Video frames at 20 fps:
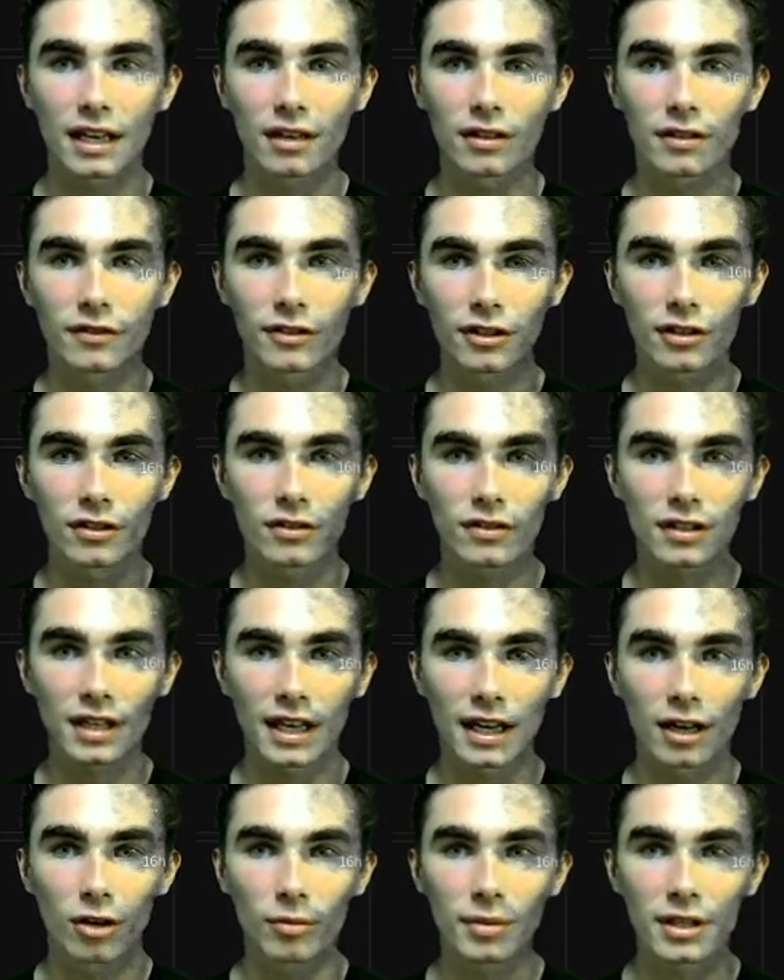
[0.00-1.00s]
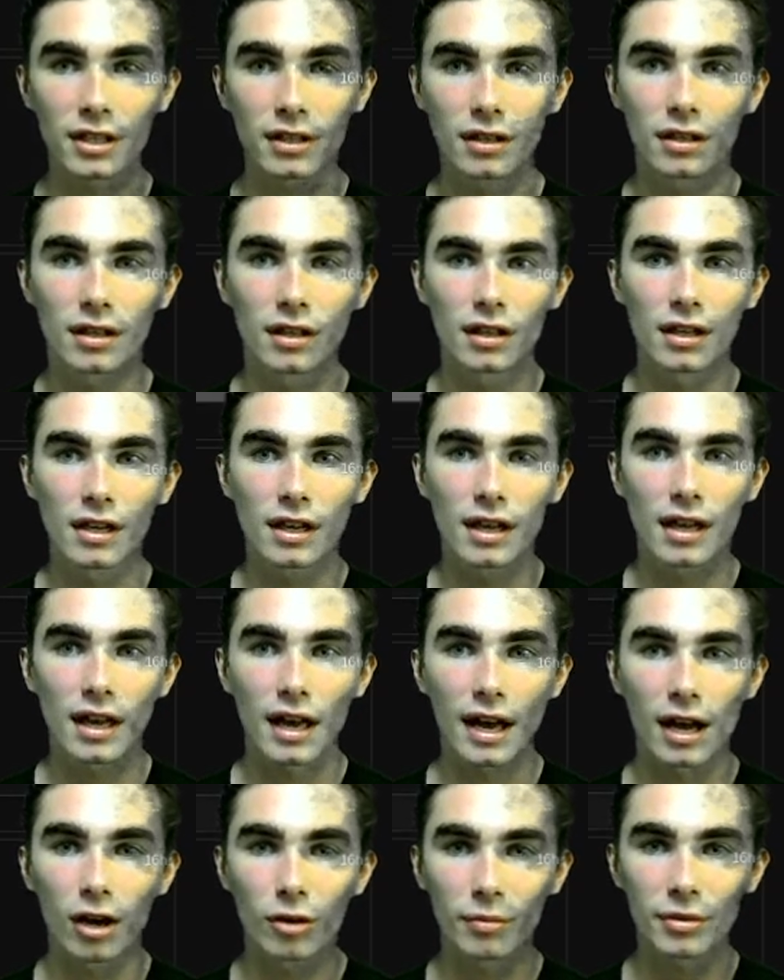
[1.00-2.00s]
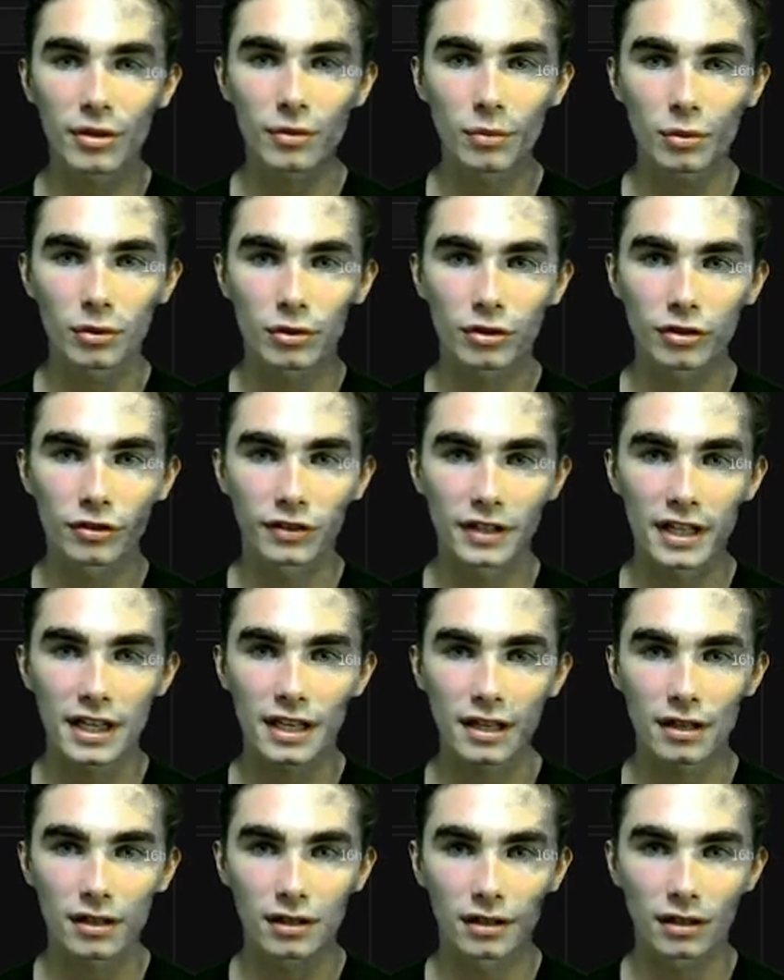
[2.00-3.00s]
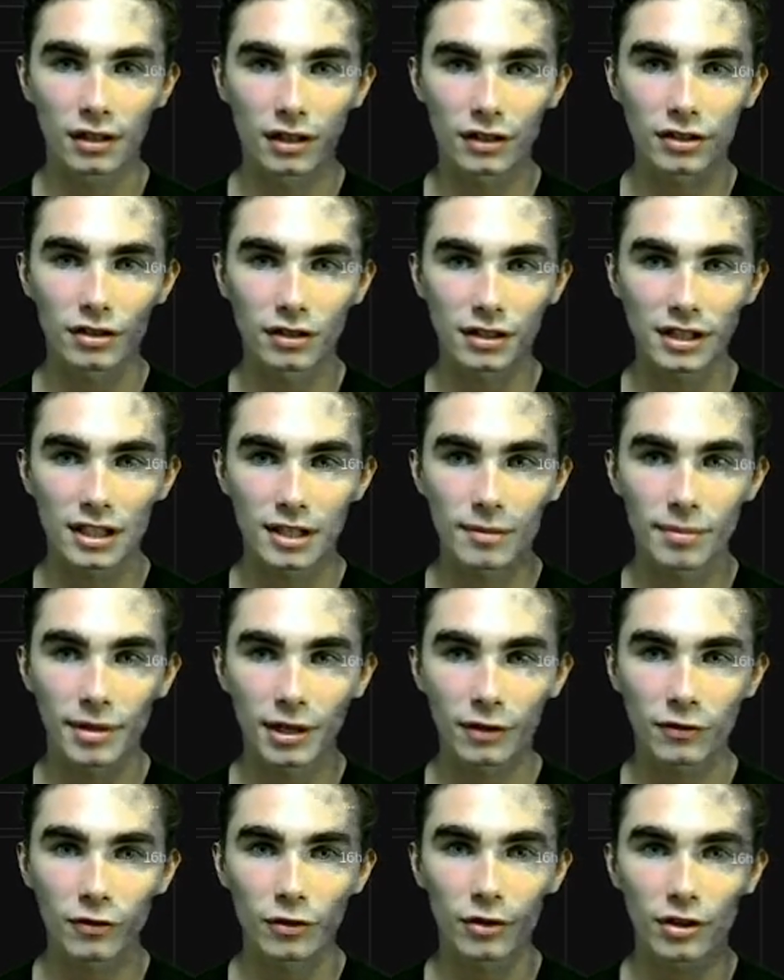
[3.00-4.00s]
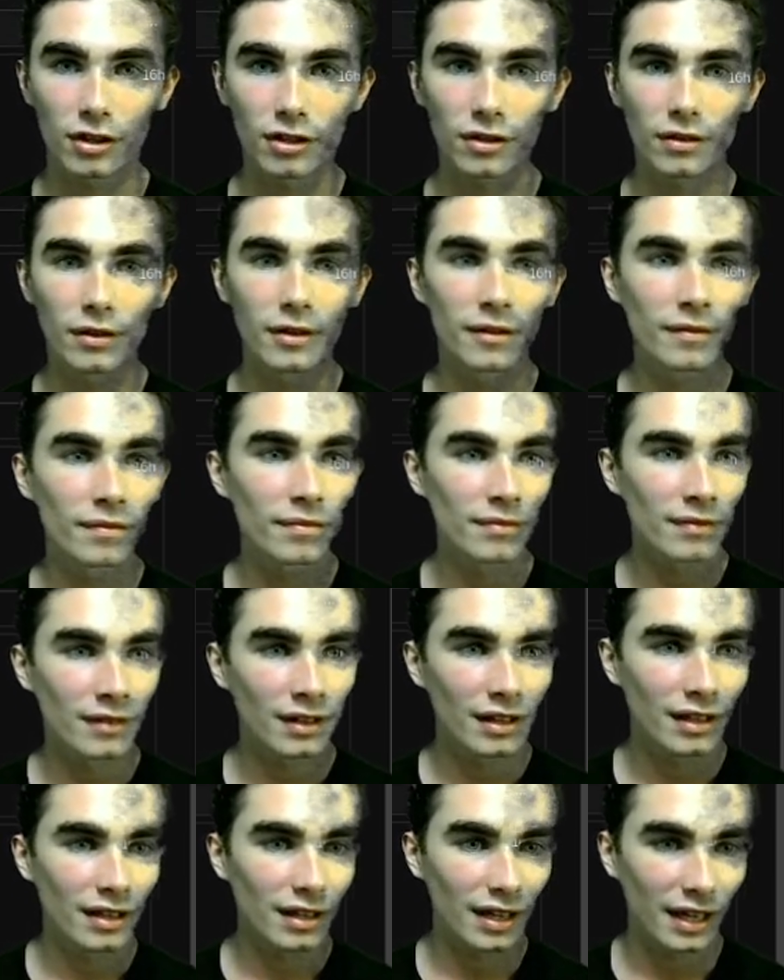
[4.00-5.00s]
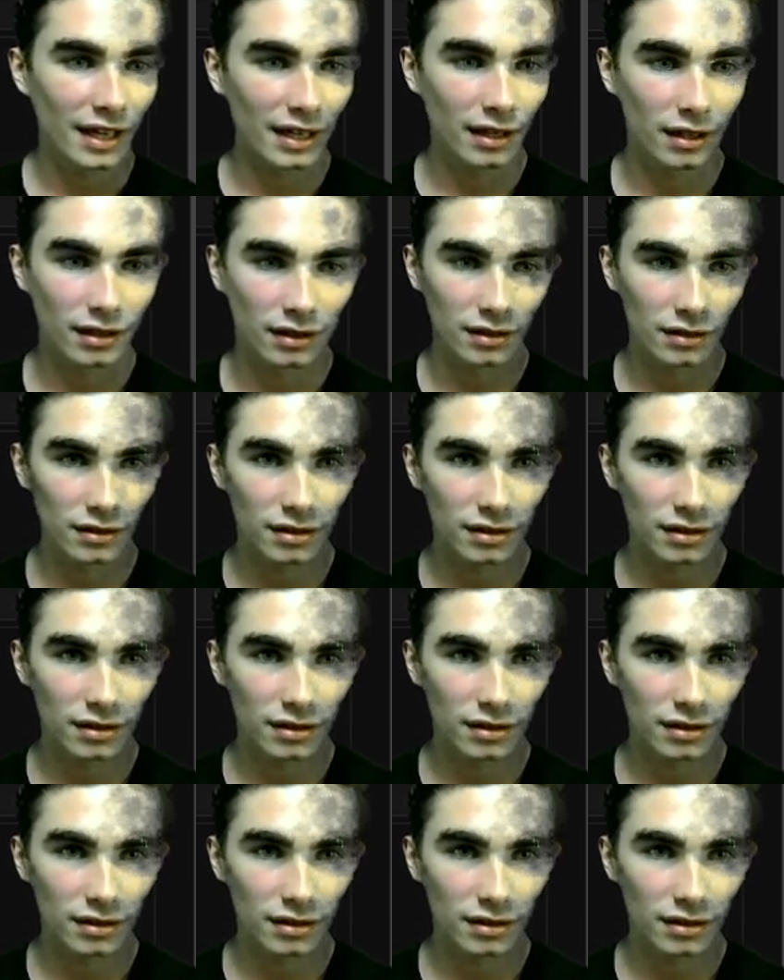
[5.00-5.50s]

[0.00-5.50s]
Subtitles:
If you're using Alby will create a Nostr key pair for you, and